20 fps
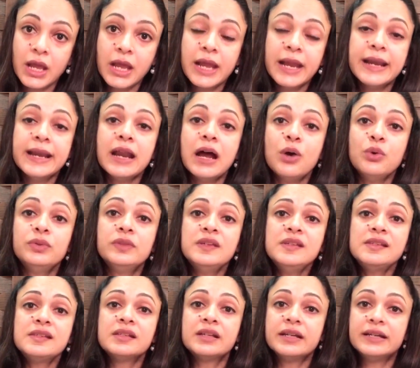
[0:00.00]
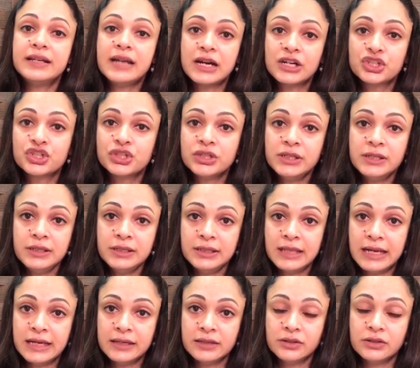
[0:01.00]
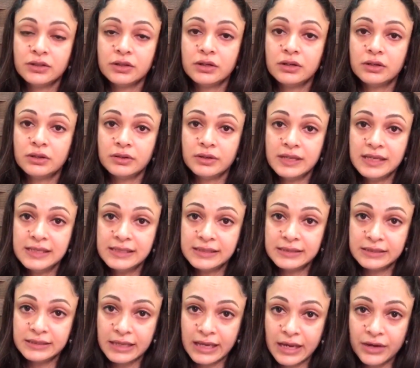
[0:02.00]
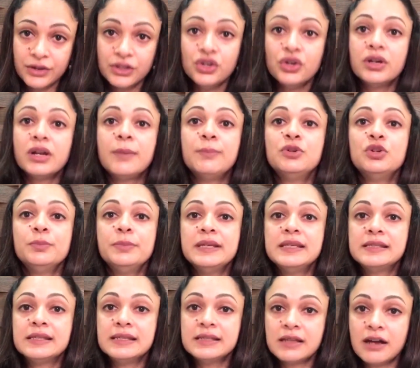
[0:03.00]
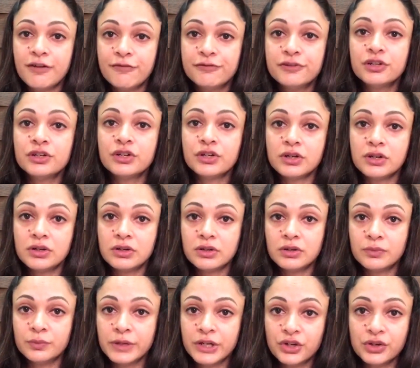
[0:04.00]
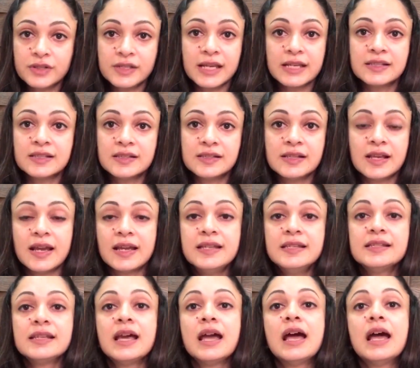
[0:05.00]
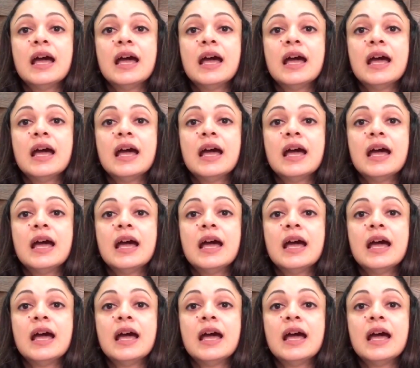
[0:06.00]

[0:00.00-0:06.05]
Now, this reduction that is there in your WBCs after vigorous exercise